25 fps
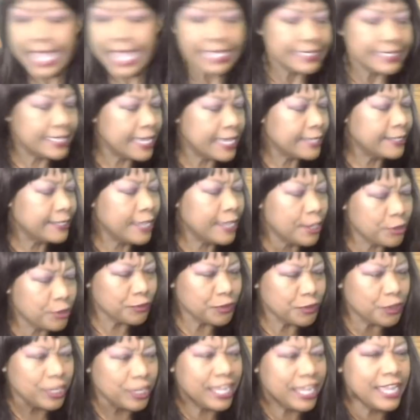Take care of
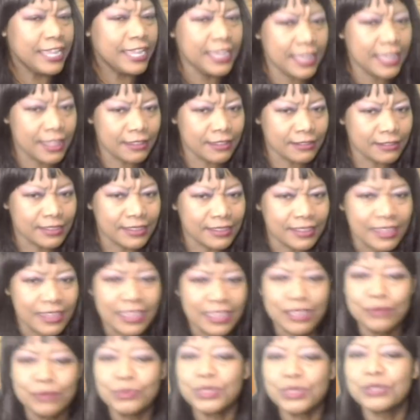health,
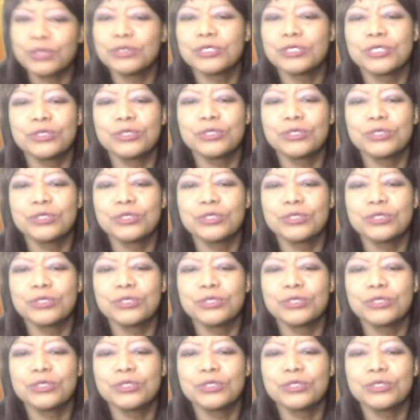because